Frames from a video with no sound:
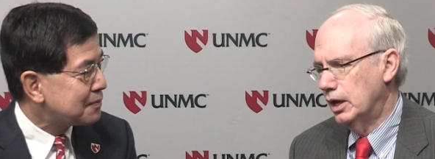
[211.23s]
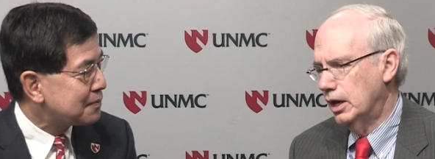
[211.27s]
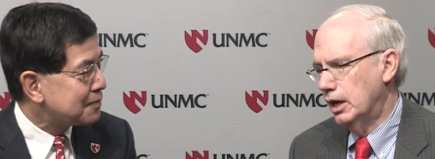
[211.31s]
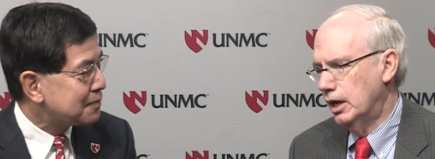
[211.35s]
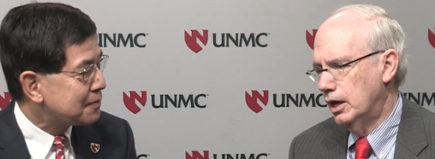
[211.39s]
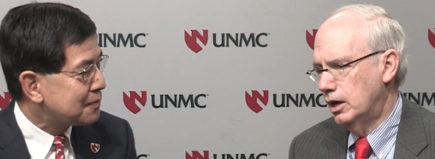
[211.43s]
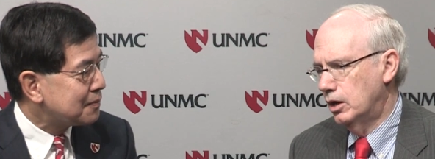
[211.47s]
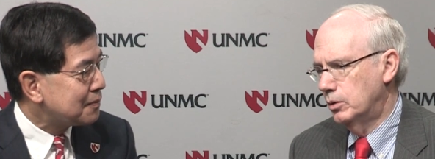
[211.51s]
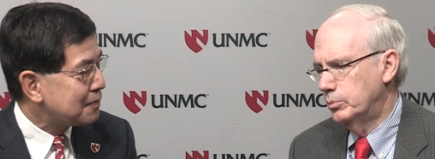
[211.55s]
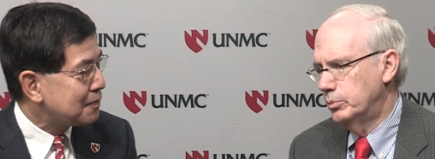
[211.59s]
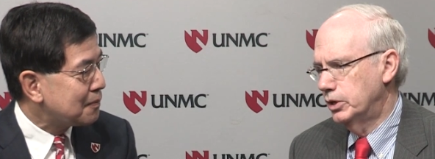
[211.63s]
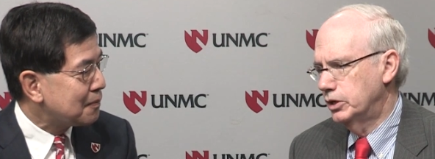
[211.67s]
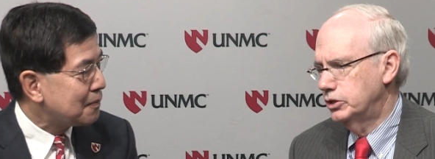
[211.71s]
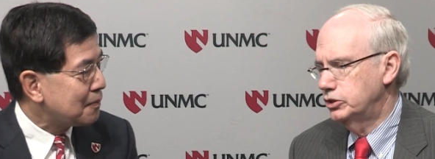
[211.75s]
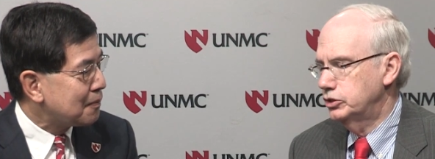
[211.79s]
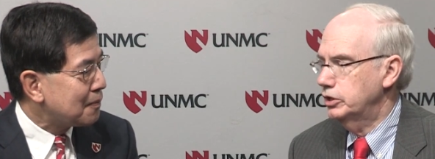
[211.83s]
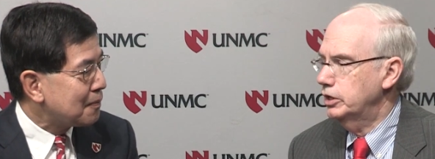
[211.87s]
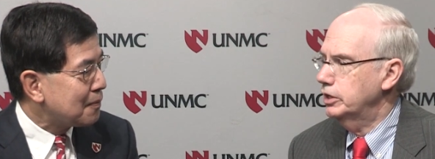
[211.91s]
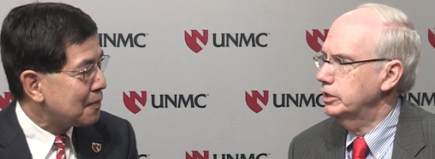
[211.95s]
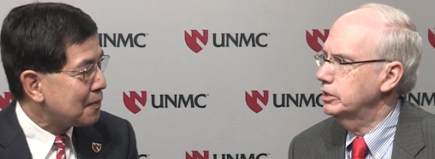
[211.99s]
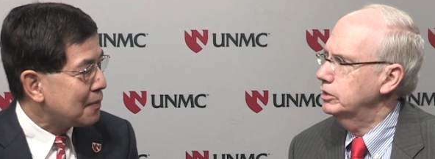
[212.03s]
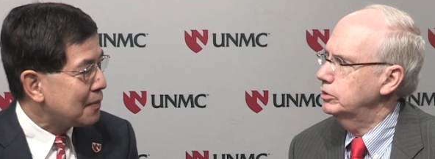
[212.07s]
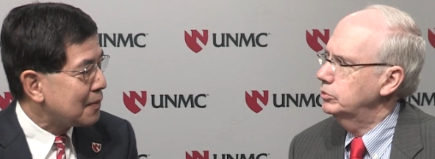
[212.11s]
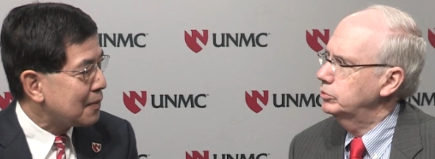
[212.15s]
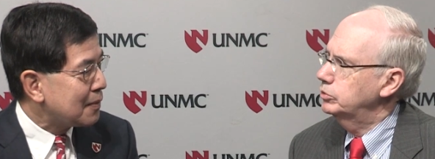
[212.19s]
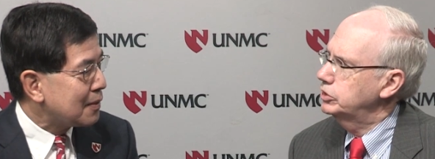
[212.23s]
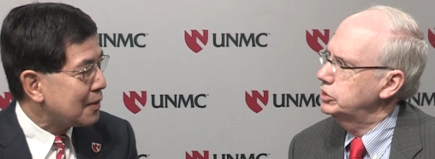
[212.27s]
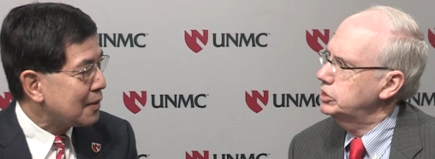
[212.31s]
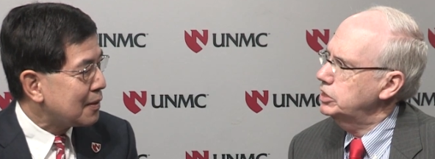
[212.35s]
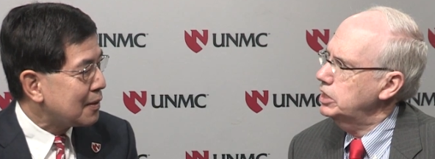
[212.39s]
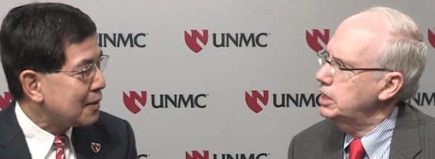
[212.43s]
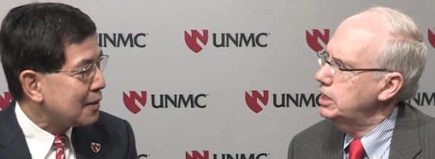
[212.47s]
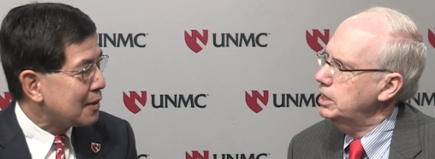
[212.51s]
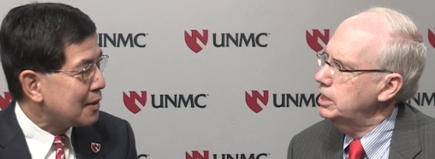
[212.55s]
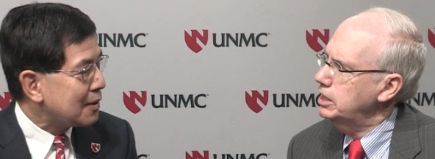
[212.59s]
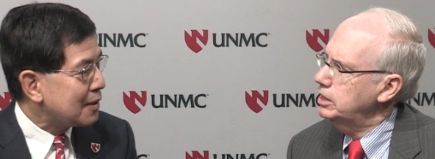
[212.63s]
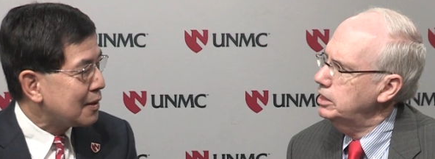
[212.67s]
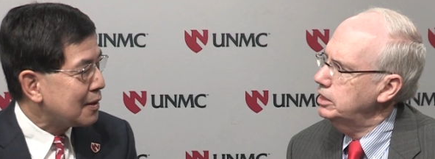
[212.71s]
Speaker 1: how much they can
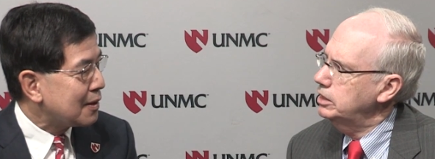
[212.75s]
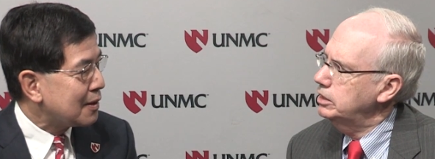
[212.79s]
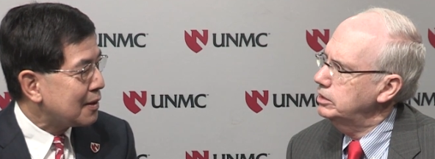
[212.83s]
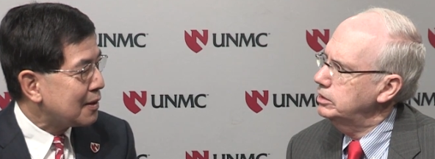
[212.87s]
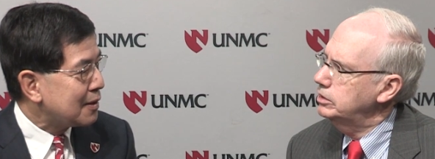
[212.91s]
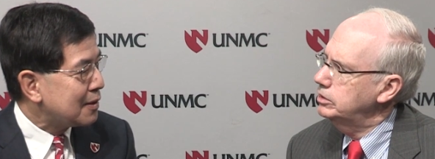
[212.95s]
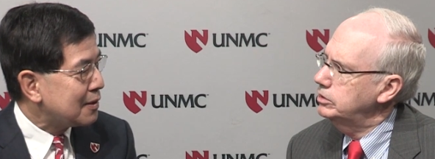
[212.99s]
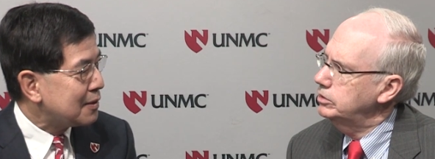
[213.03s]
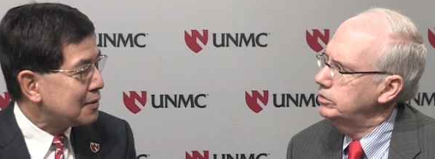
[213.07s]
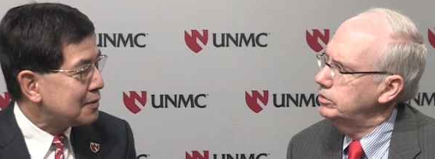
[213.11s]
retain?